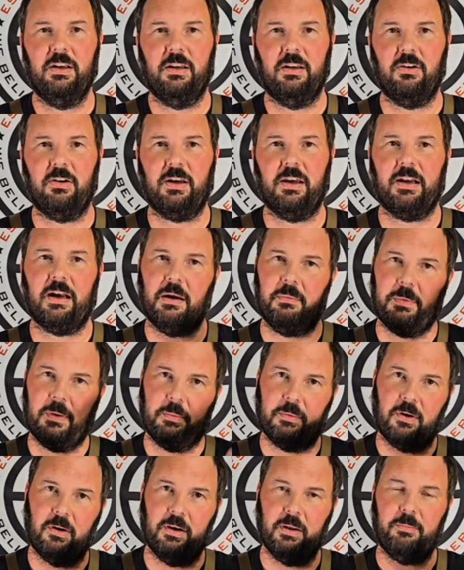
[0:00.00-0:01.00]
Look it up.
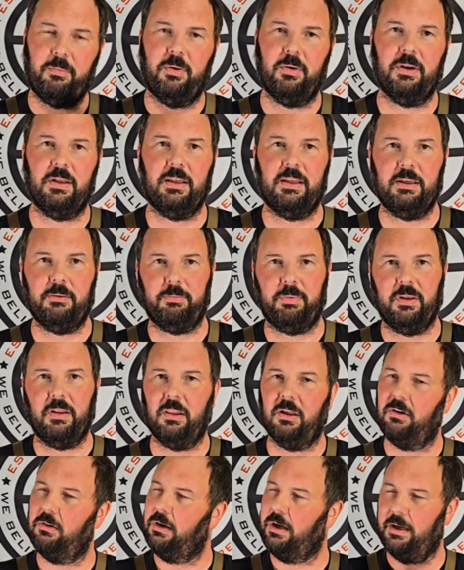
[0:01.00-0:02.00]
I'm going to put a link
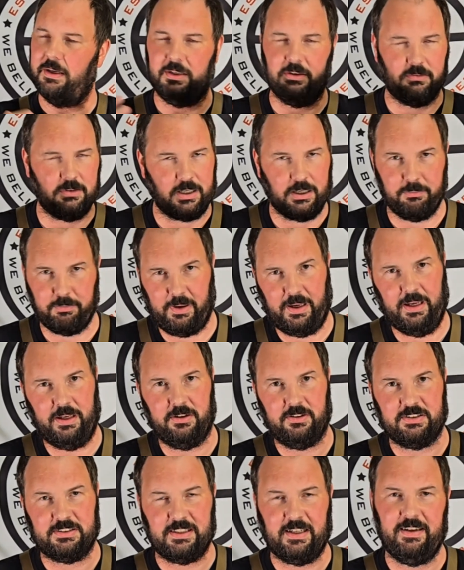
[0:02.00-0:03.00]
below. I don't get
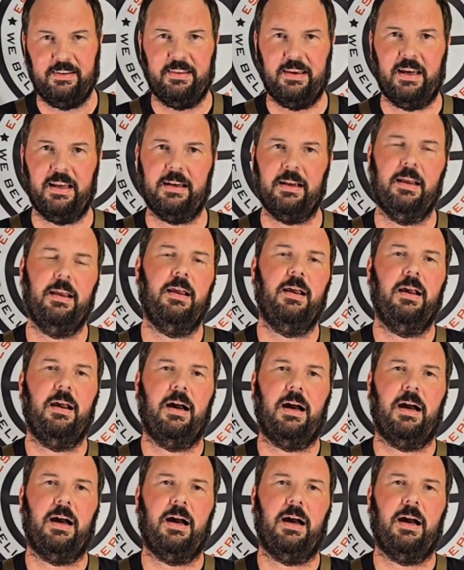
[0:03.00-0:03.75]
paid to say that.